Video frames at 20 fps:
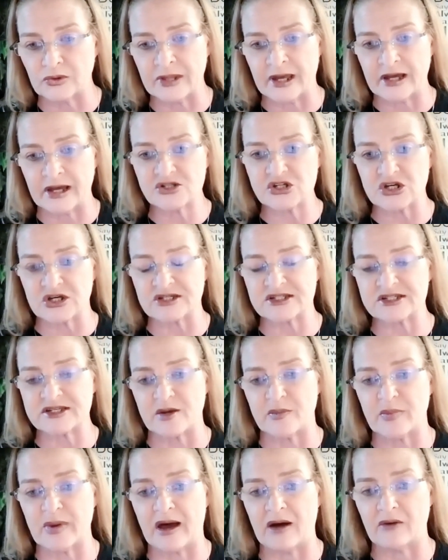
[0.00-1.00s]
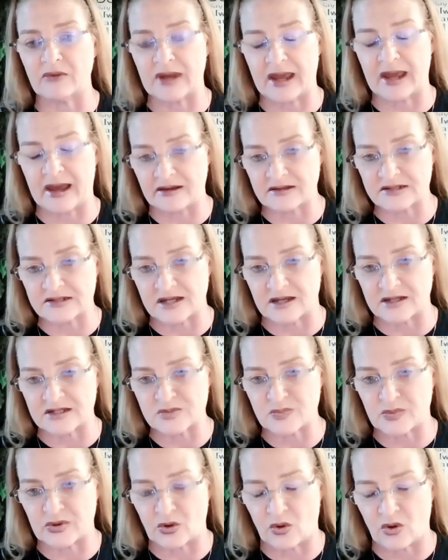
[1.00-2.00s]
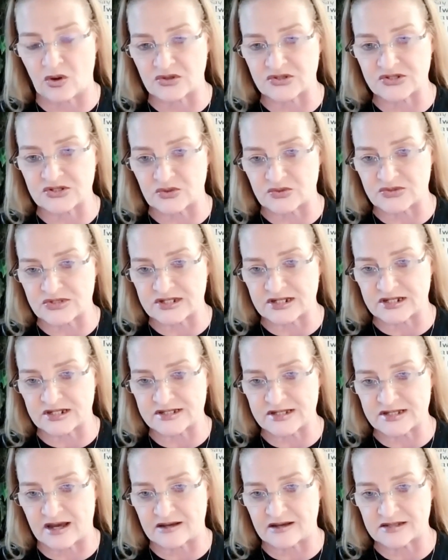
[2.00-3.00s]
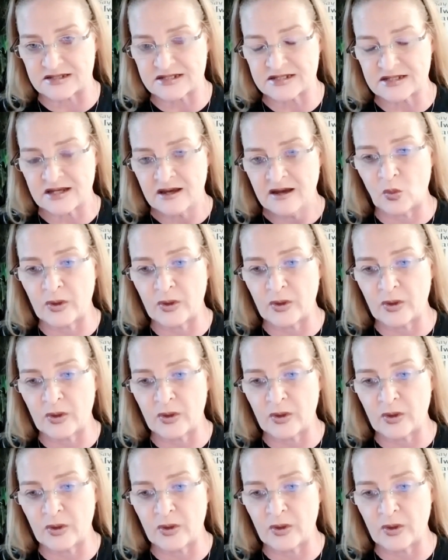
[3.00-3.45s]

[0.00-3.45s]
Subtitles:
not just about access, but also success.